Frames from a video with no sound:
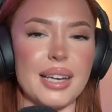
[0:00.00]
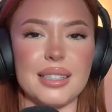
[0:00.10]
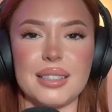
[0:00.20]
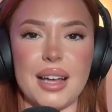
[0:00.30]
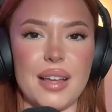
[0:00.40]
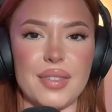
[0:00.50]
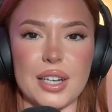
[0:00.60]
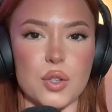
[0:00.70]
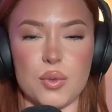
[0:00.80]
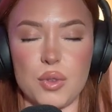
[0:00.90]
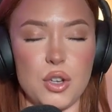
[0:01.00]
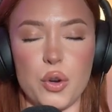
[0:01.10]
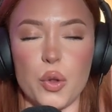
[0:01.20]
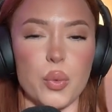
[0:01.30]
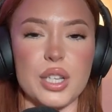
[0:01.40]
And that's,
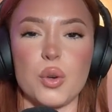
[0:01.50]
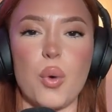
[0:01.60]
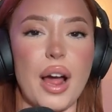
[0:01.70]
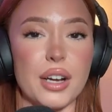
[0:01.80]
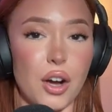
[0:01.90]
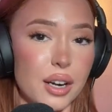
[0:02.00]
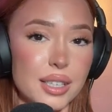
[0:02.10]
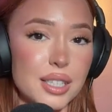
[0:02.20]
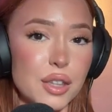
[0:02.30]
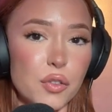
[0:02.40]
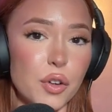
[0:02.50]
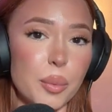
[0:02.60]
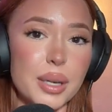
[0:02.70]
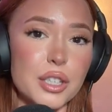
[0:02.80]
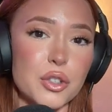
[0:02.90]
the reason why I got into the
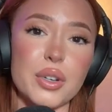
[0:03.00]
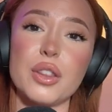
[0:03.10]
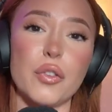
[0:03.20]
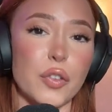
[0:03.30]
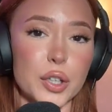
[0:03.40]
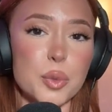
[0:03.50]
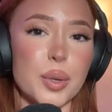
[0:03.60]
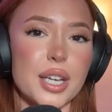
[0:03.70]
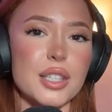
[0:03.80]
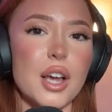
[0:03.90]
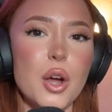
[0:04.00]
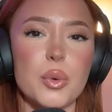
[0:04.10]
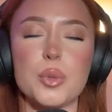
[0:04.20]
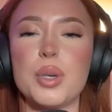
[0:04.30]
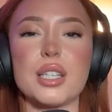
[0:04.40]
film industry in the first place,
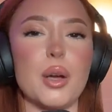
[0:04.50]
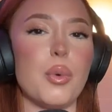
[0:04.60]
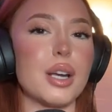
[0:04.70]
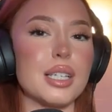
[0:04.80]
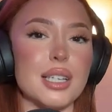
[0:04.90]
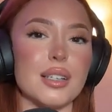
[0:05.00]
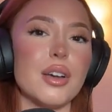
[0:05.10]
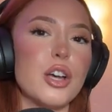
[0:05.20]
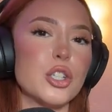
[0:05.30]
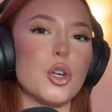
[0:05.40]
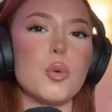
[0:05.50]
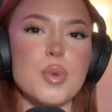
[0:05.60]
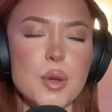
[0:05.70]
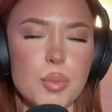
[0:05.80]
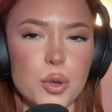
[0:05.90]
was because I wanted to show
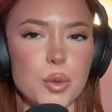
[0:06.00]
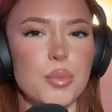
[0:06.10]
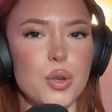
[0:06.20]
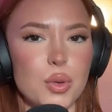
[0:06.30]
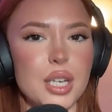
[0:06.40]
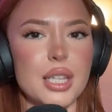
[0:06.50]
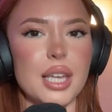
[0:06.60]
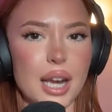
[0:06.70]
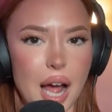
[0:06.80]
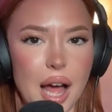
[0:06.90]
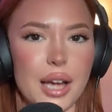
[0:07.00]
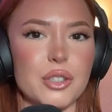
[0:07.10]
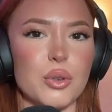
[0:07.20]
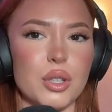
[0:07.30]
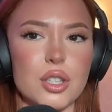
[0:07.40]
people the beauty that
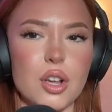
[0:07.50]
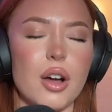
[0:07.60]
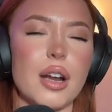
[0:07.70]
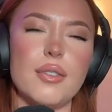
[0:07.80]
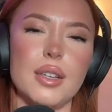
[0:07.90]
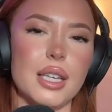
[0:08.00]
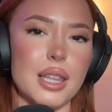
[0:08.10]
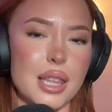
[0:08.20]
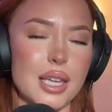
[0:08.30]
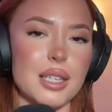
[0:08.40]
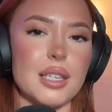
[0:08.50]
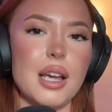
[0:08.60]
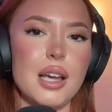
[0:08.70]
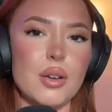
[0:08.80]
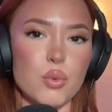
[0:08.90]
I truly saw. And I feel like
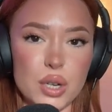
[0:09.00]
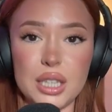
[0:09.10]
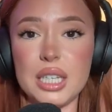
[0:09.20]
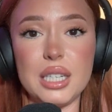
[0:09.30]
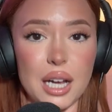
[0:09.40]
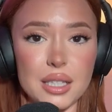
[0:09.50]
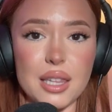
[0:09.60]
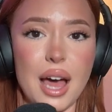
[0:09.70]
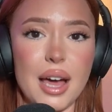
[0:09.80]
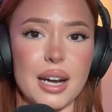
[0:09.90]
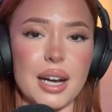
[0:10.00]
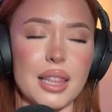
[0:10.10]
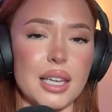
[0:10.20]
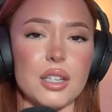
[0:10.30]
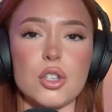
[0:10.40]
this really does that.
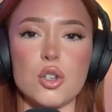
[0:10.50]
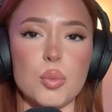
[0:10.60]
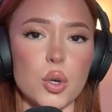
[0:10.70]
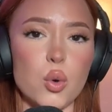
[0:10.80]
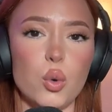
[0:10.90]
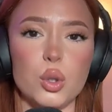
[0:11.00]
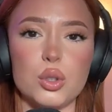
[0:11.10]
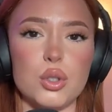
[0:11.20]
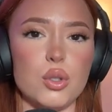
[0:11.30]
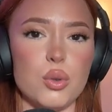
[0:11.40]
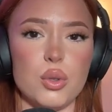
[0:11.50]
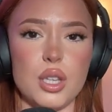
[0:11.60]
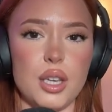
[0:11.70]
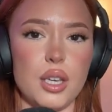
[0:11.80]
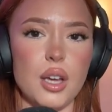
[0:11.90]
And I think it's super cool to do
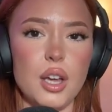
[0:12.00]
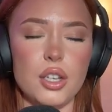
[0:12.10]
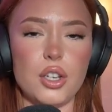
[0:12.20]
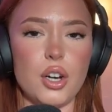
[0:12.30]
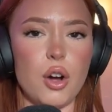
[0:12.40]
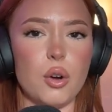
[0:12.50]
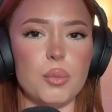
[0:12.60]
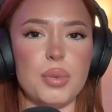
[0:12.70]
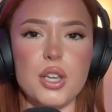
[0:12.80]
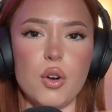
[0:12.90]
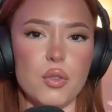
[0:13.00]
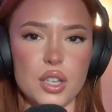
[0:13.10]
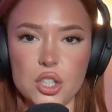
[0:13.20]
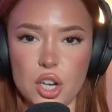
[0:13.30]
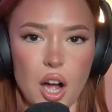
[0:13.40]
the,
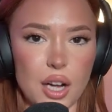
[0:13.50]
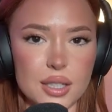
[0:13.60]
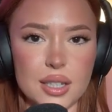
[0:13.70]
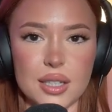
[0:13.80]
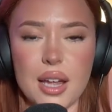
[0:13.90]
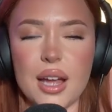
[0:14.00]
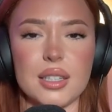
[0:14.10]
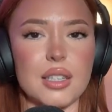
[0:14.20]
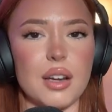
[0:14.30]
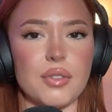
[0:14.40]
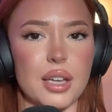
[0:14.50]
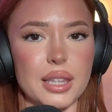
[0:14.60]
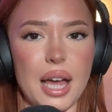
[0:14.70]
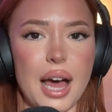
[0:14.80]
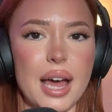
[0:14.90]
POV shots and stuff
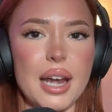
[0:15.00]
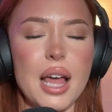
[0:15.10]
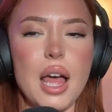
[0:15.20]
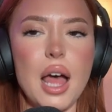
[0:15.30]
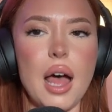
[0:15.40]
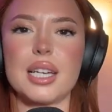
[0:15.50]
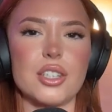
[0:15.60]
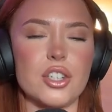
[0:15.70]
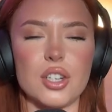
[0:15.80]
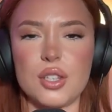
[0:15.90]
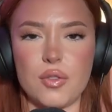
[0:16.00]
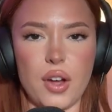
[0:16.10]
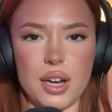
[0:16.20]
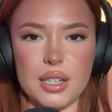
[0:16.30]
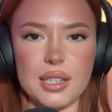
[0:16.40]
like that. It's just
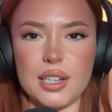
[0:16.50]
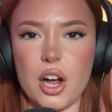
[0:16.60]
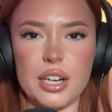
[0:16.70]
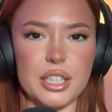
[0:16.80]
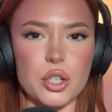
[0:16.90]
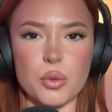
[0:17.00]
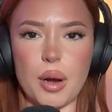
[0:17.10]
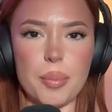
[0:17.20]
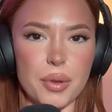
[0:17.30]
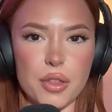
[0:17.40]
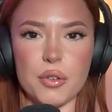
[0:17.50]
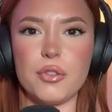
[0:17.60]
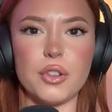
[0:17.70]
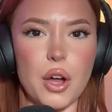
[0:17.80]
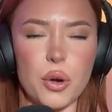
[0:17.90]
fun to not interrupt the
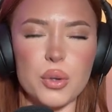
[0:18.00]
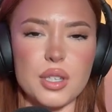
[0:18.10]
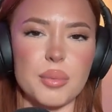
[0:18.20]
flow.